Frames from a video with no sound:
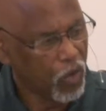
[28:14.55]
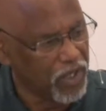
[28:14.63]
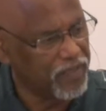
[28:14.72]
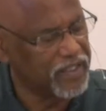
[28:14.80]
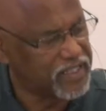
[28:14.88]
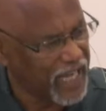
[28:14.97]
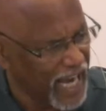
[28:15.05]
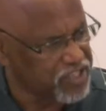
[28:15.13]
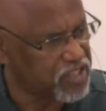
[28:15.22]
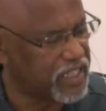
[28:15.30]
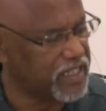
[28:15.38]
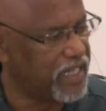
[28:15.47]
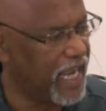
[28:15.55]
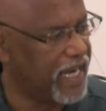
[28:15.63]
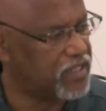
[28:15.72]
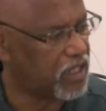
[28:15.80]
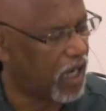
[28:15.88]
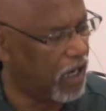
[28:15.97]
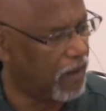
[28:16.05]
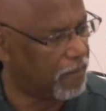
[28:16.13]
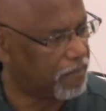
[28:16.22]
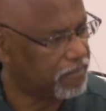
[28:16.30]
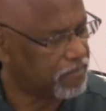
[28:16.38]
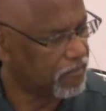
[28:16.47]
when the testing days
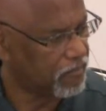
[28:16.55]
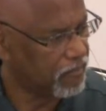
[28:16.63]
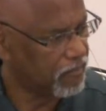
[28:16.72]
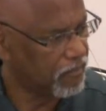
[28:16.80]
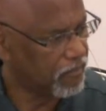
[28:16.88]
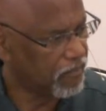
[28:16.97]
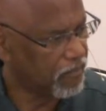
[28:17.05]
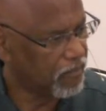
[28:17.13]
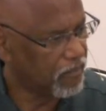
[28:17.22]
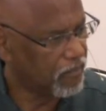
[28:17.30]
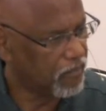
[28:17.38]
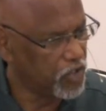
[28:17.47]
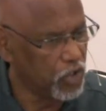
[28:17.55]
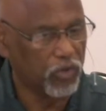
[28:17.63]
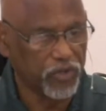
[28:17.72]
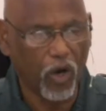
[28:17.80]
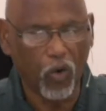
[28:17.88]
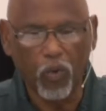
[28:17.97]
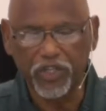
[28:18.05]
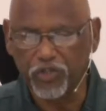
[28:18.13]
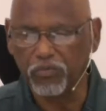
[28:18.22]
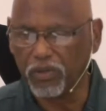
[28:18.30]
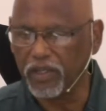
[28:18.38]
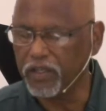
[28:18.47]
come, you'll know
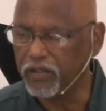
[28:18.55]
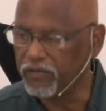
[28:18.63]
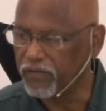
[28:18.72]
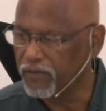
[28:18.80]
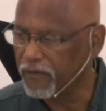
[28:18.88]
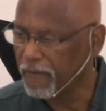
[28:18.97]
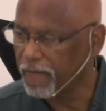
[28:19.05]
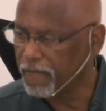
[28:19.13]
what you believe.